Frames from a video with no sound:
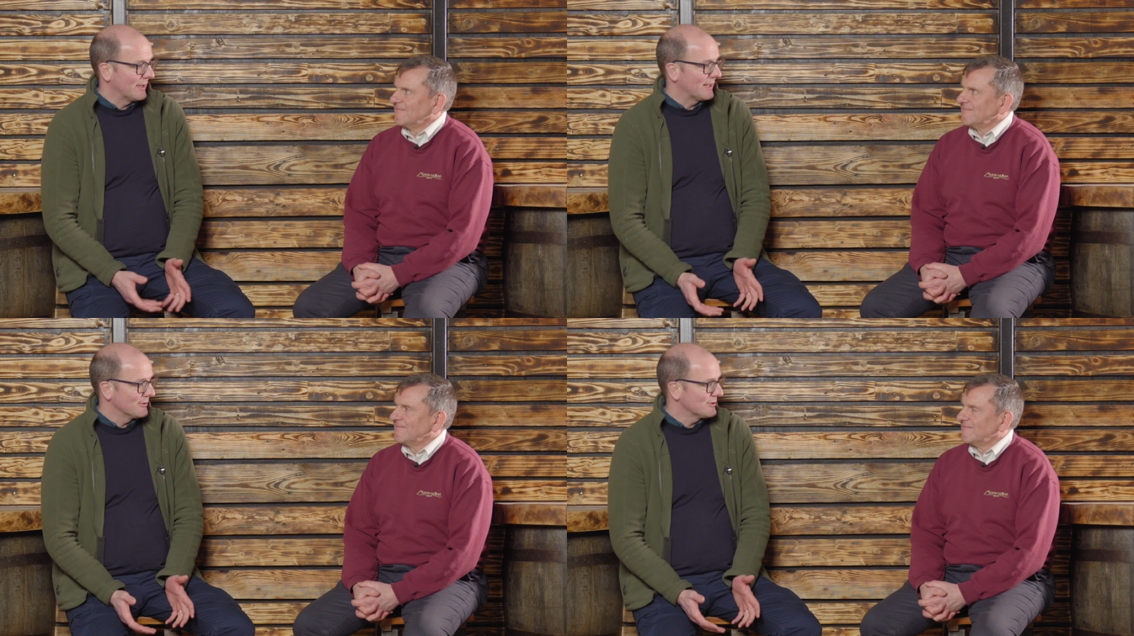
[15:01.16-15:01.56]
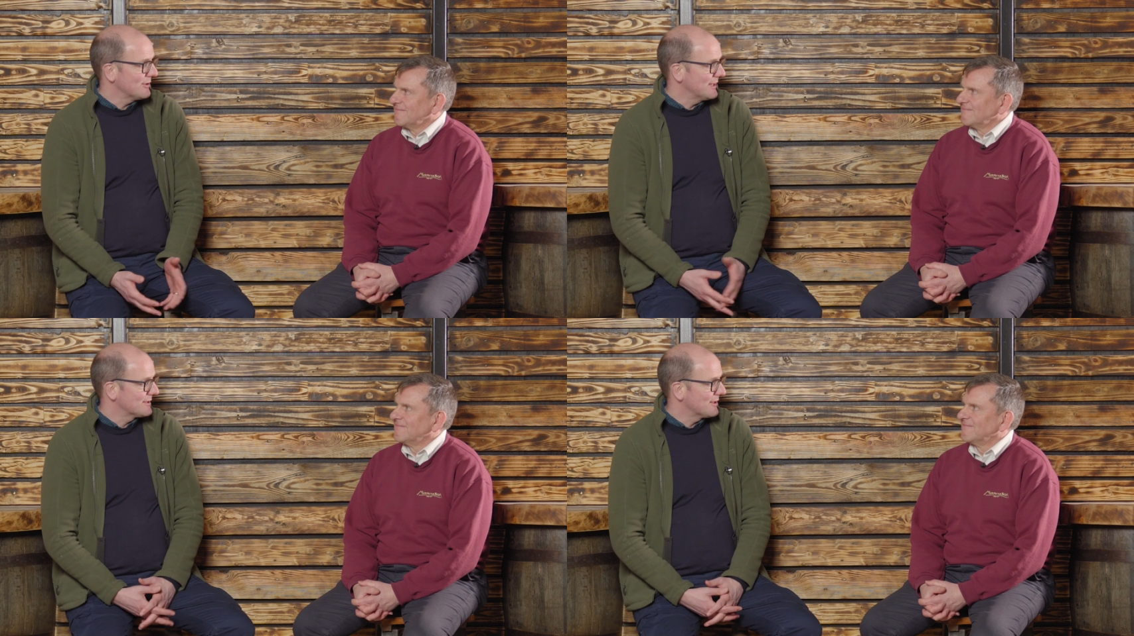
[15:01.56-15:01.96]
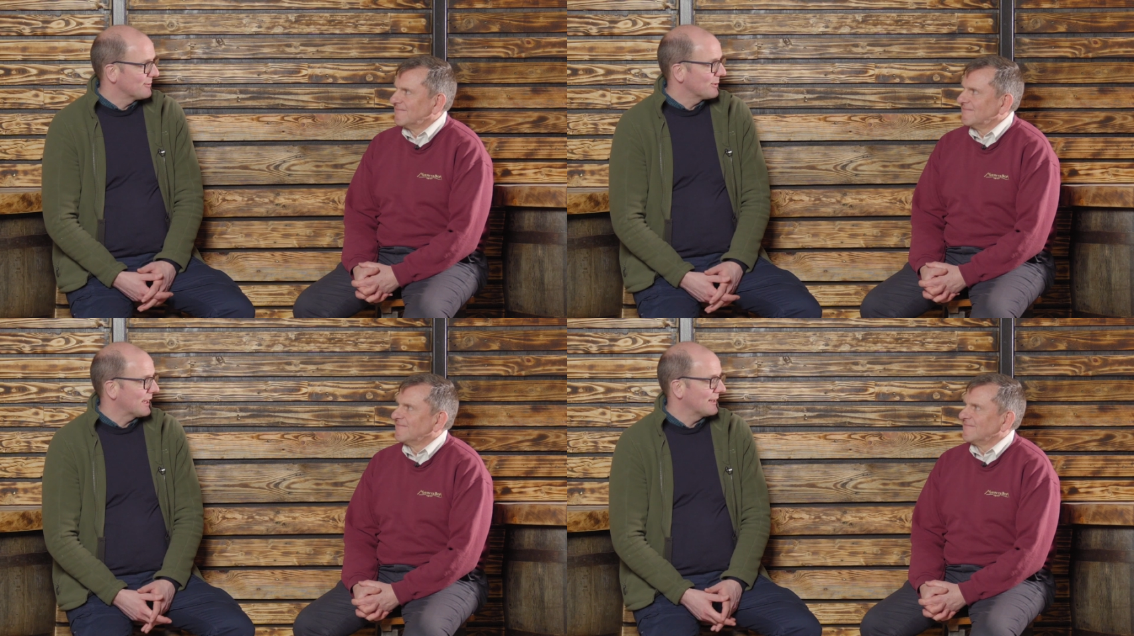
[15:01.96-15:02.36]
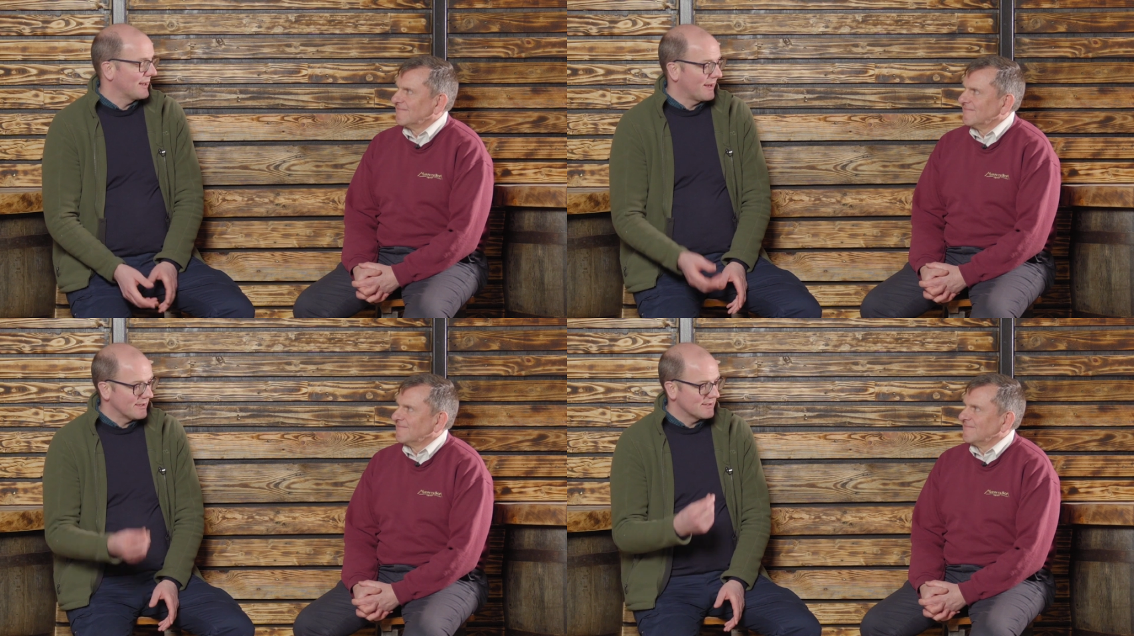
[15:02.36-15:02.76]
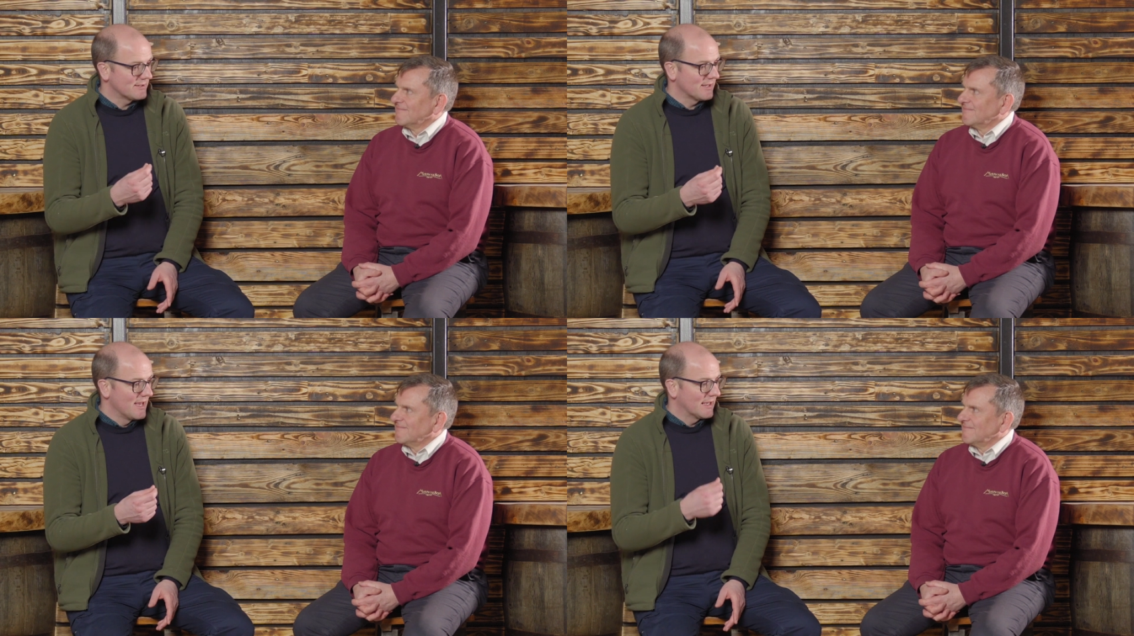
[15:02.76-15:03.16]
Speaker 1: really good strains that we're getting a nice,
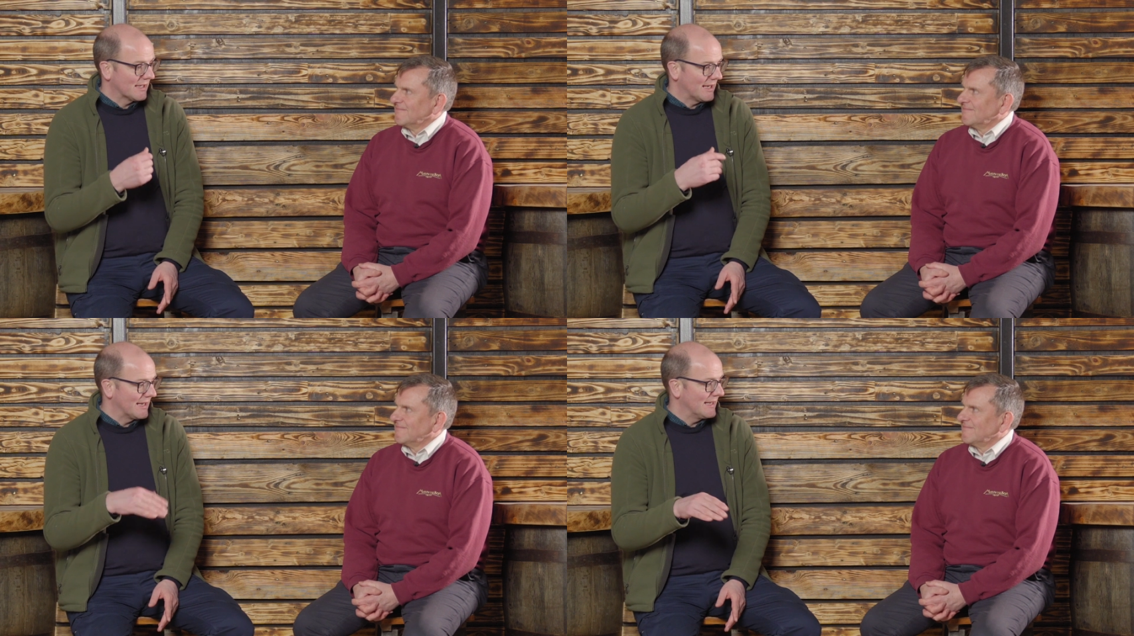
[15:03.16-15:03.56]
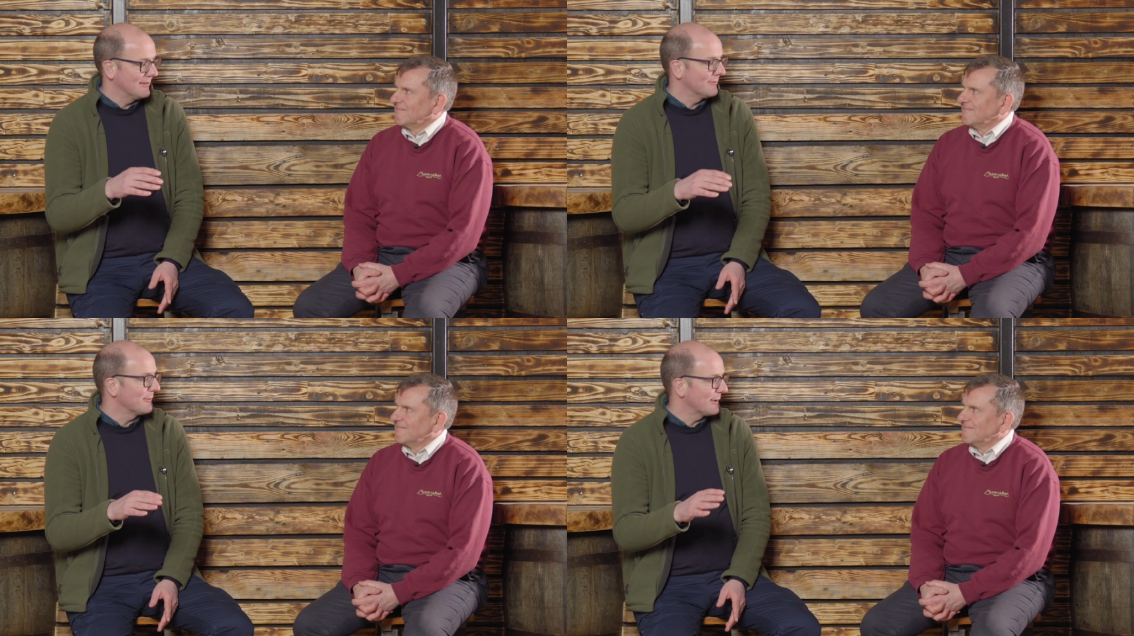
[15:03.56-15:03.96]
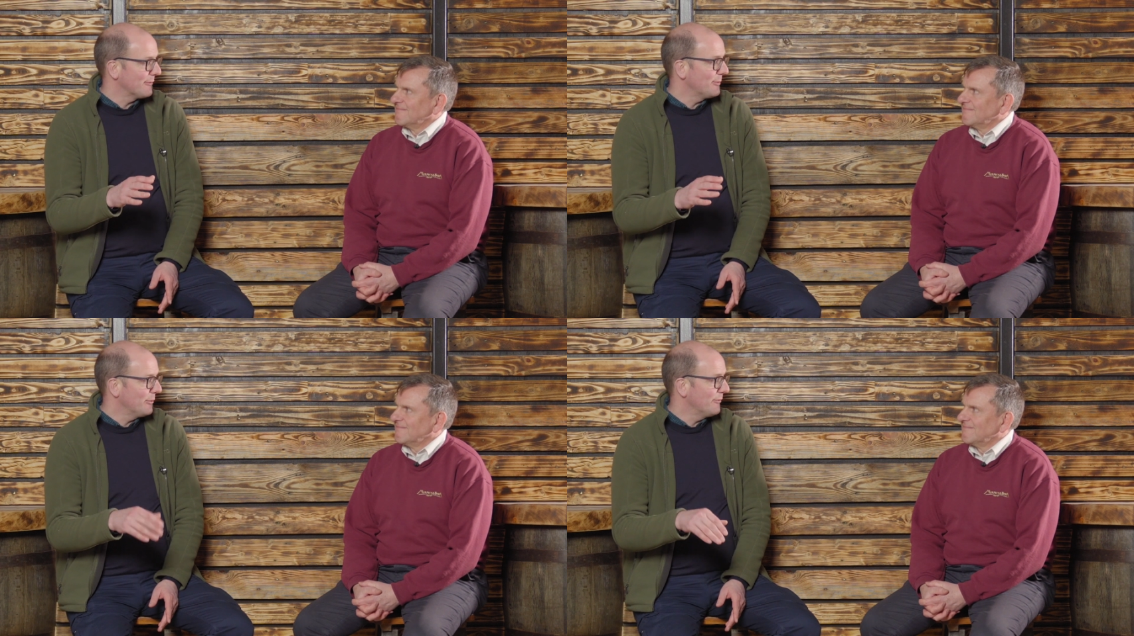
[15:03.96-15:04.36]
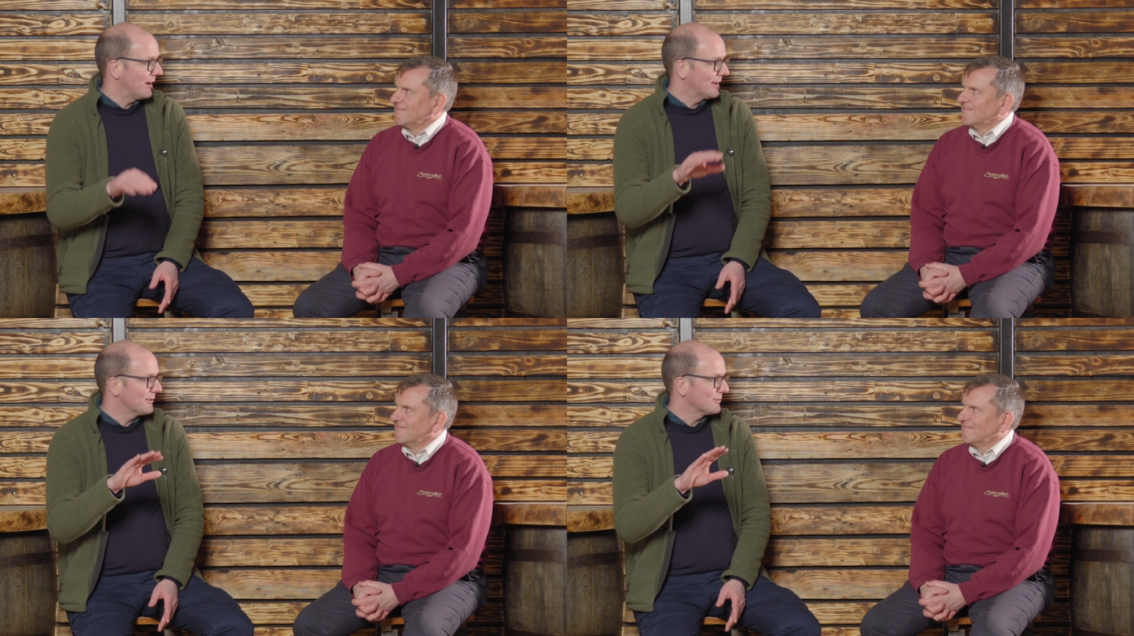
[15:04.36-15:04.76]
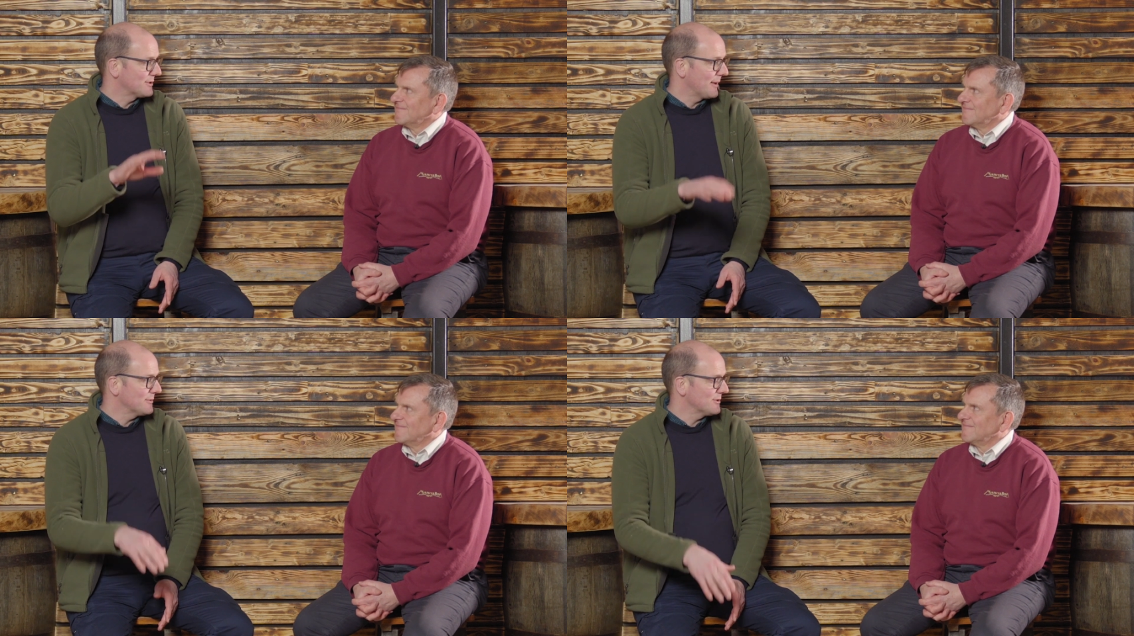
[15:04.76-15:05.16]
clean flavour profile at those
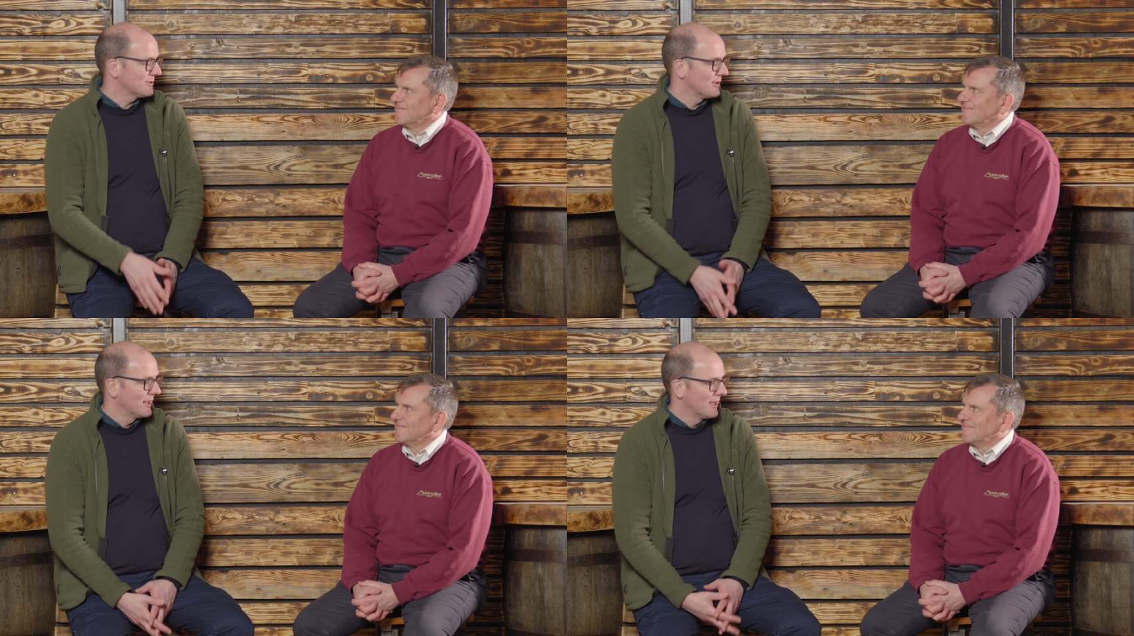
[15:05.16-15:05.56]
temperatures.